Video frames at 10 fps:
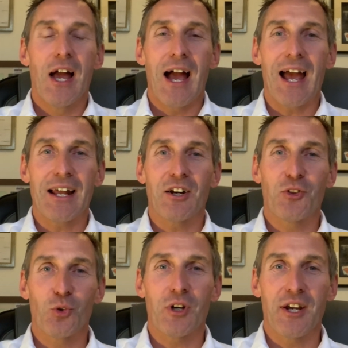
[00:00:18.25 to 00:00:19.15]
and I
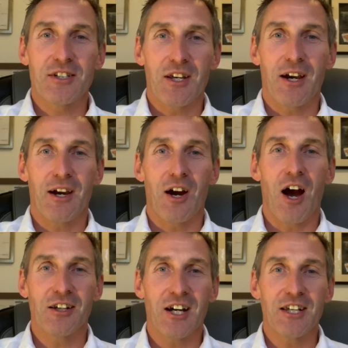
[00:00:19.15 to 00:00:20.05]
thought I'd
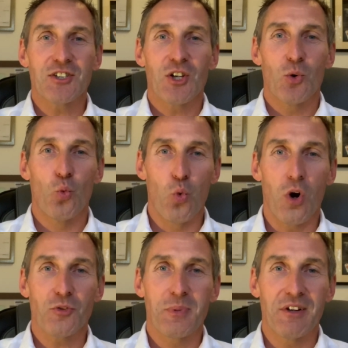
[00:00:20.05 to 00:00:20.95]
highlight
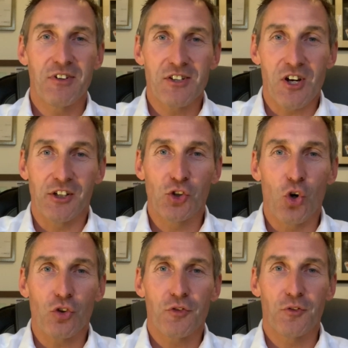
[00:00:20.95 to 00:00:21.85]
what benefits I
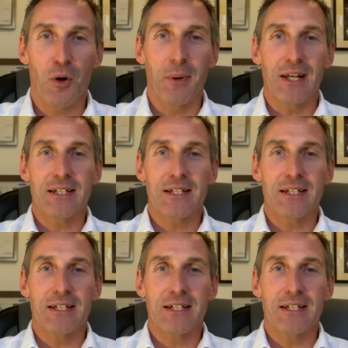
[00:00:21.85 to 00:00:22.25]
got from it.